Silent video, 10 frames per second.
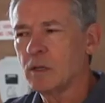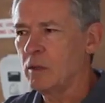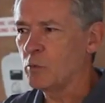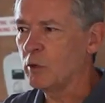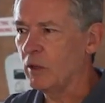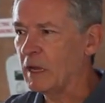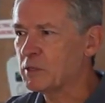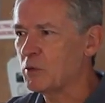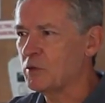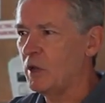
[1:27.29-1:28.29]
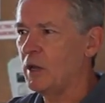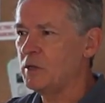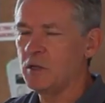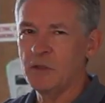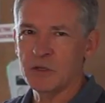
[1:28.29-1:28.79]
The real
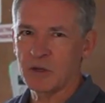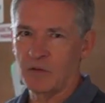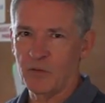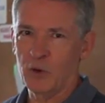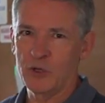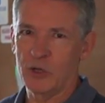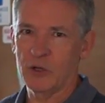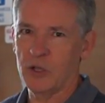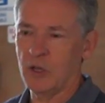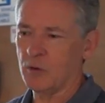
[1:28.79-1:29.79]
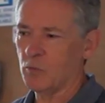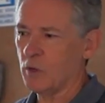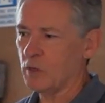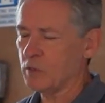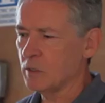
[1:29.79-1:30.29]
exercise in this conversion kit
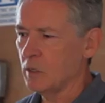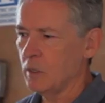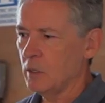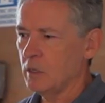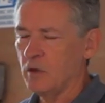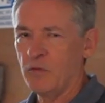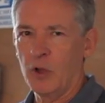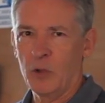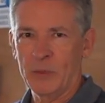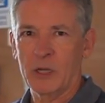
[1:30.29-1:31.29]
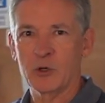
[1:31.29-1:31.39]
was developing a